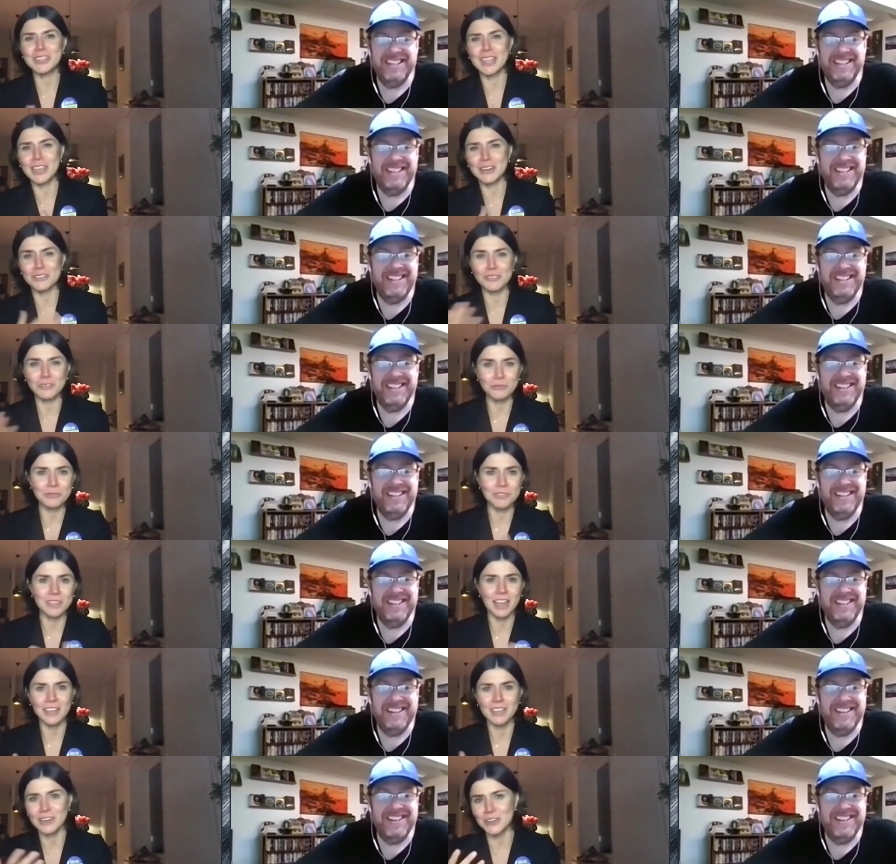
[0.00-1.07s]
Speaker 1: they are so
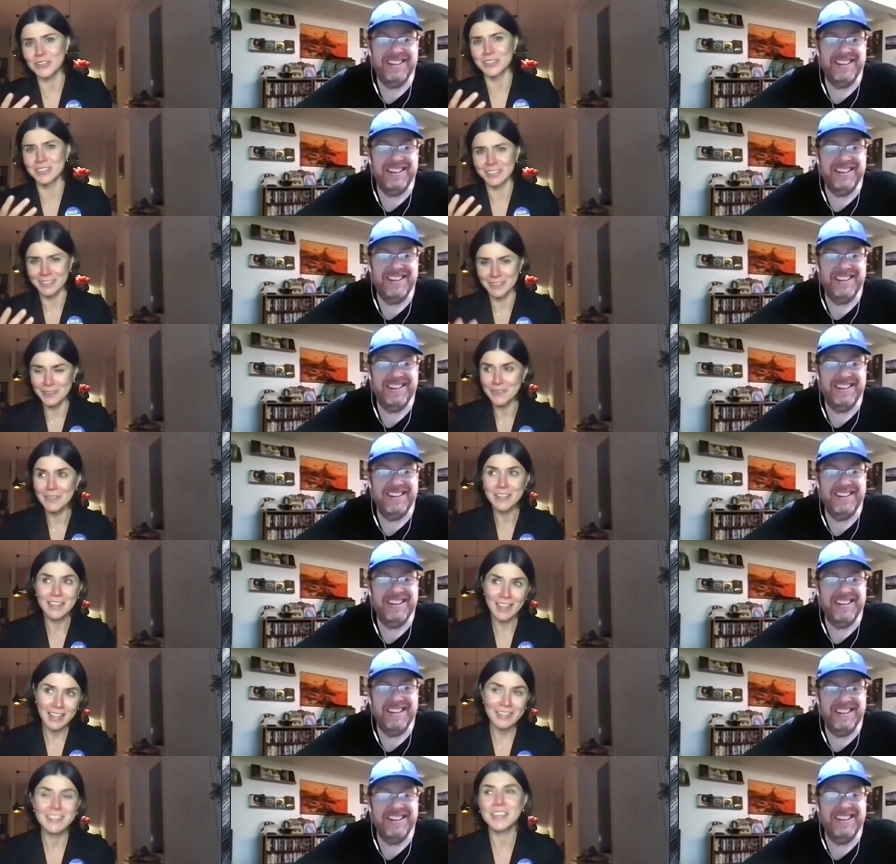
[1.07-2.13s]
tired,
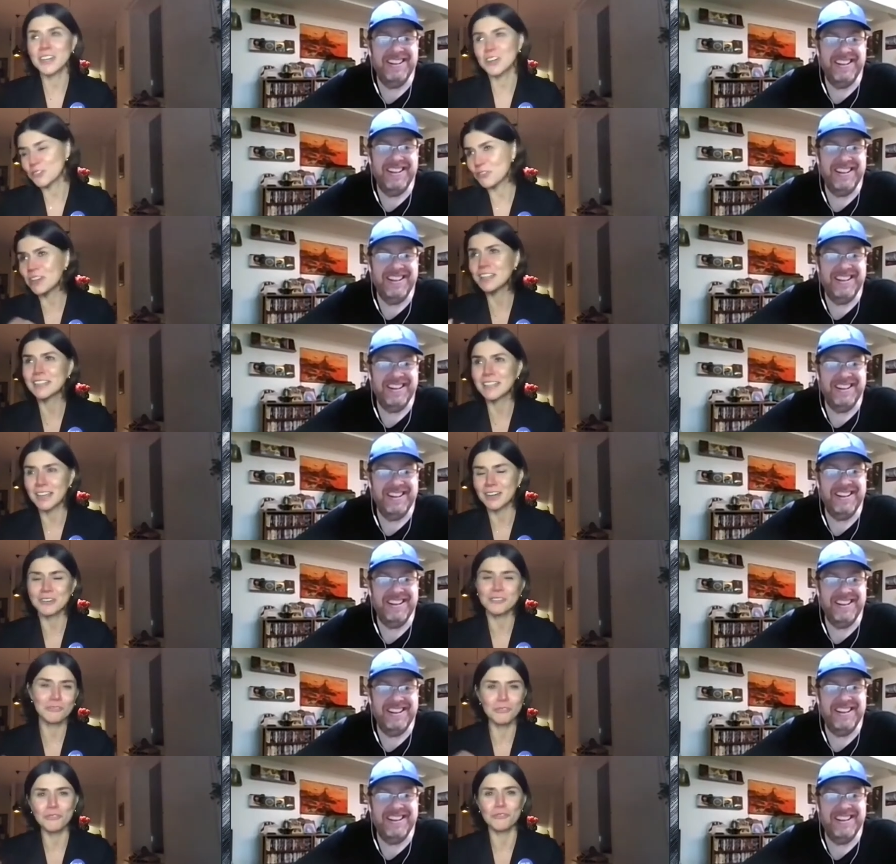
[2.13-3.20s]
and they are really tired
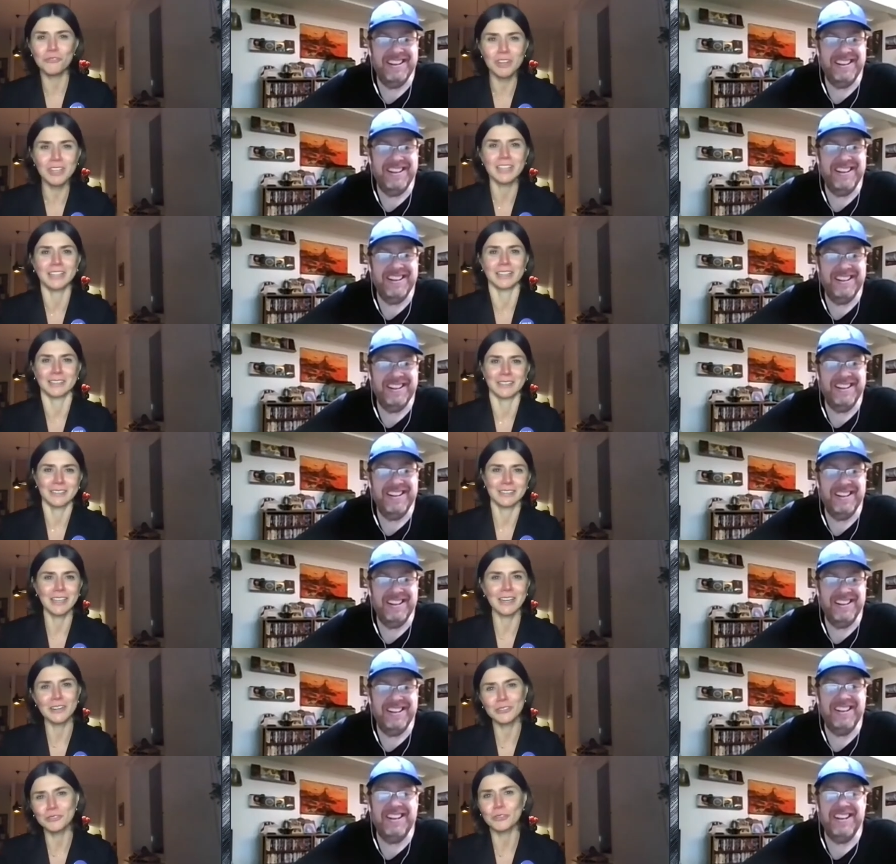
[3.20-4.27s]
for real. They
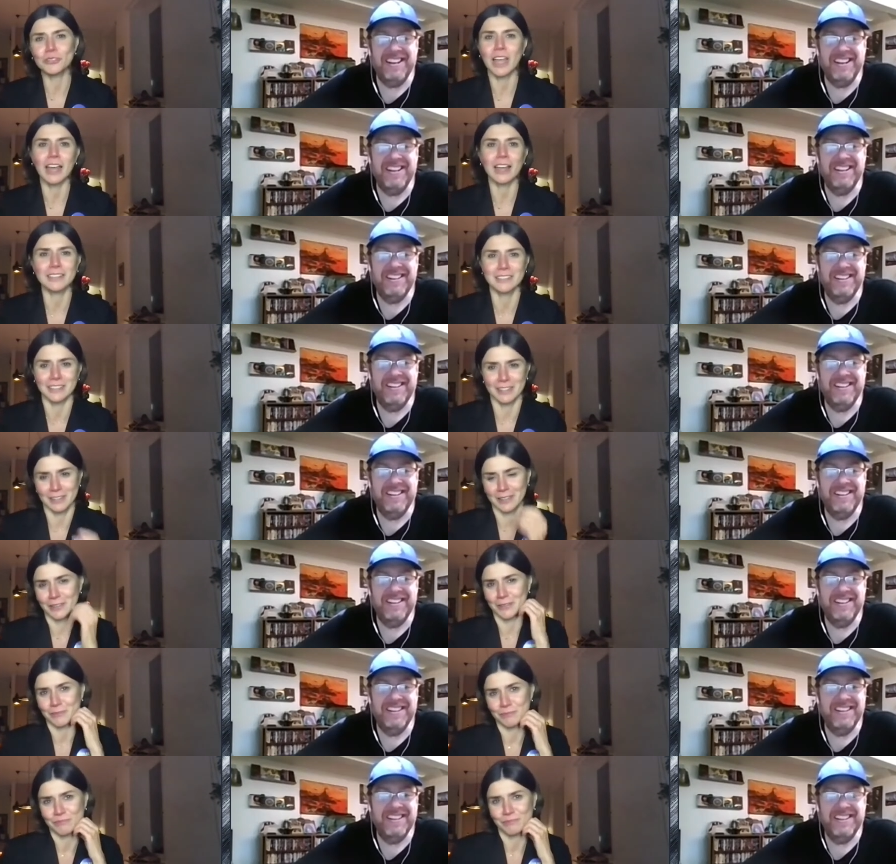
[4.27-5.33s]
are not acting.
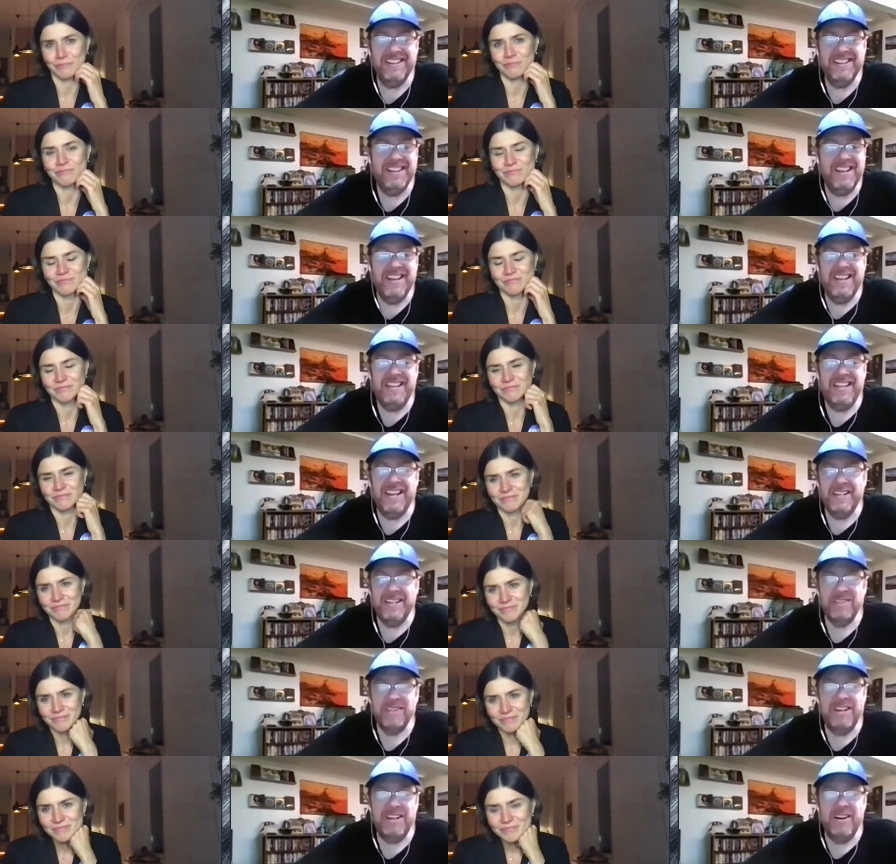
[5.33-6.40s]
Speaker 2: Yeah, it's
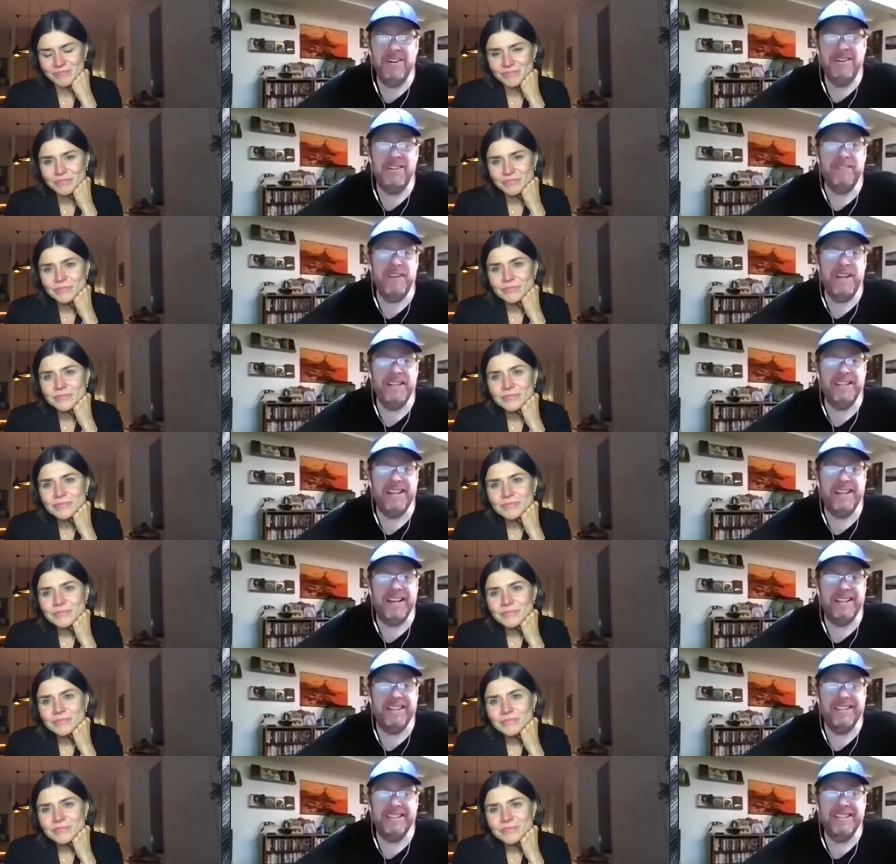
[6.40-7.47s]
kind of hard to fake
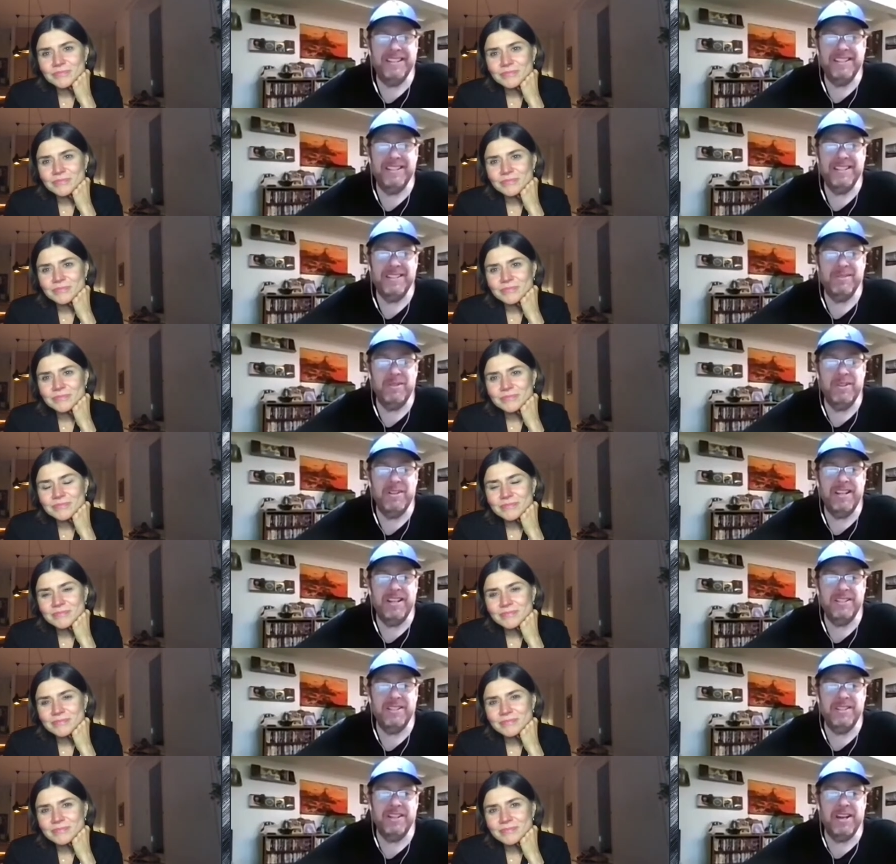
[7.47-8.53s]
that. That's that's one.
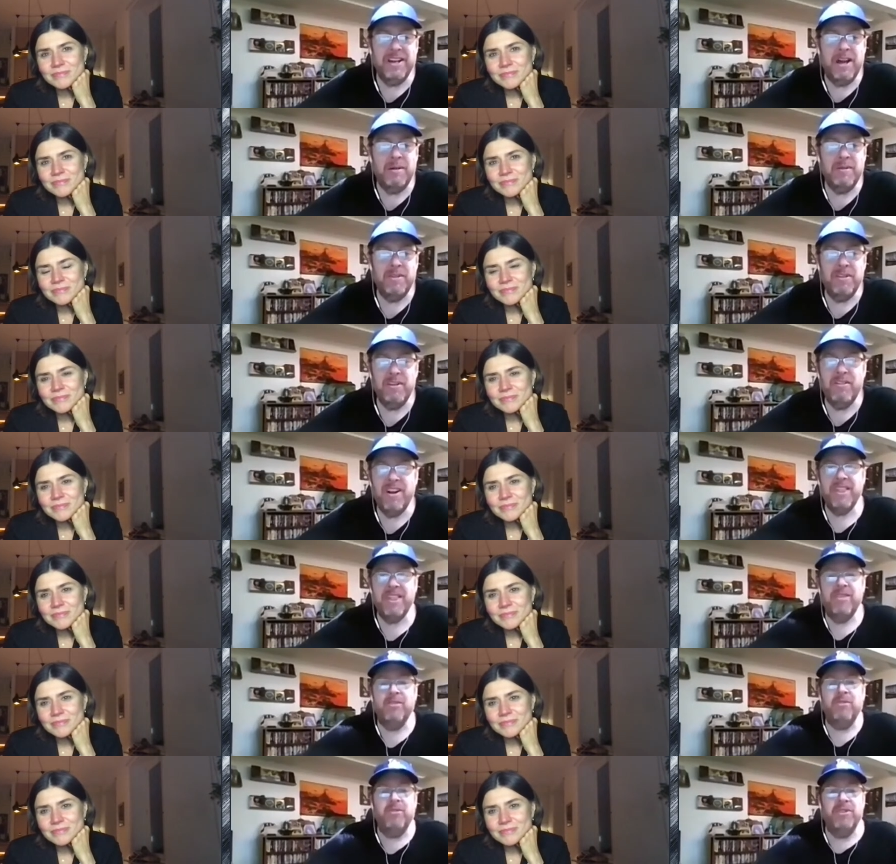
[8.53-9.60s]
That's the common thread
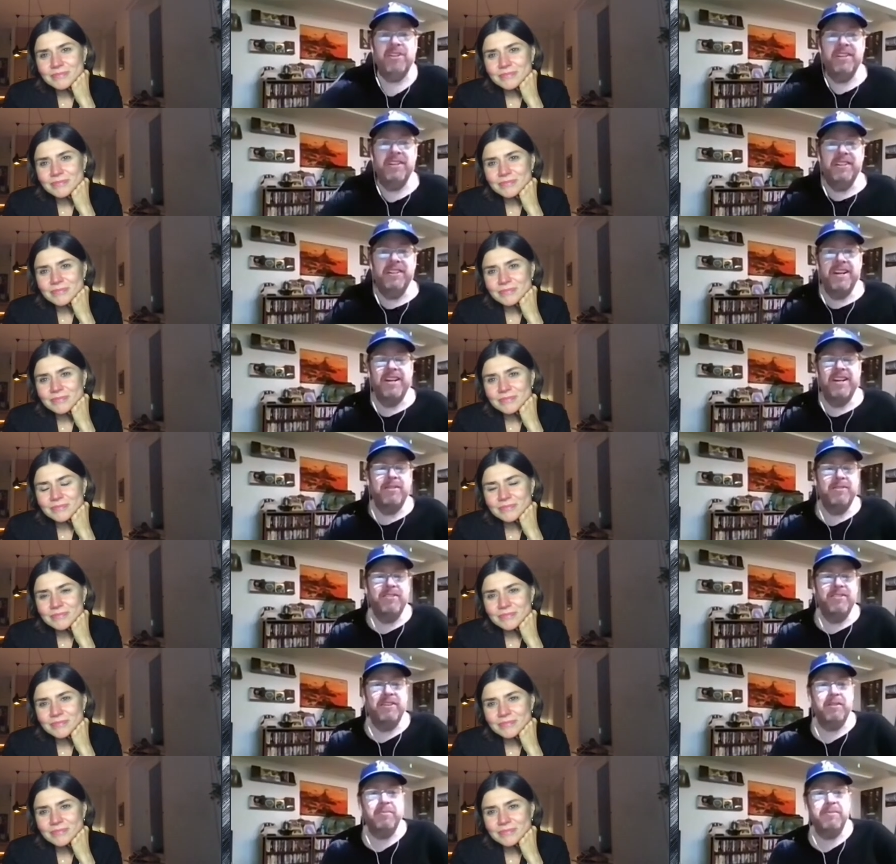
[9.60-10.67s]
through the entire
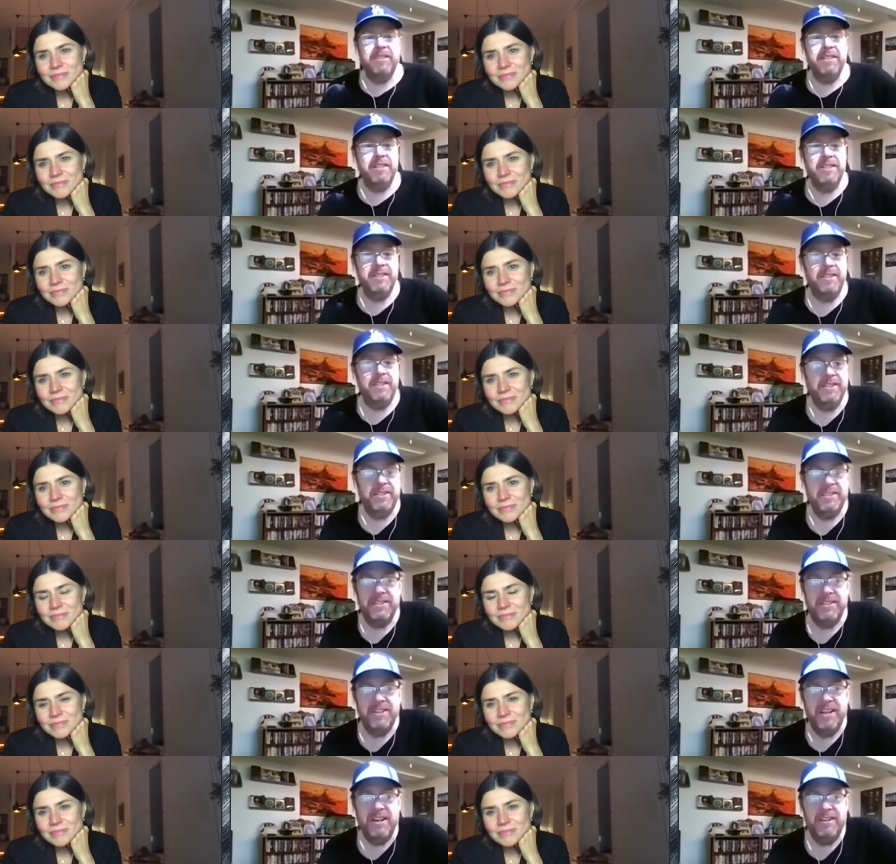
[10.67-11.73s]
film. Is is none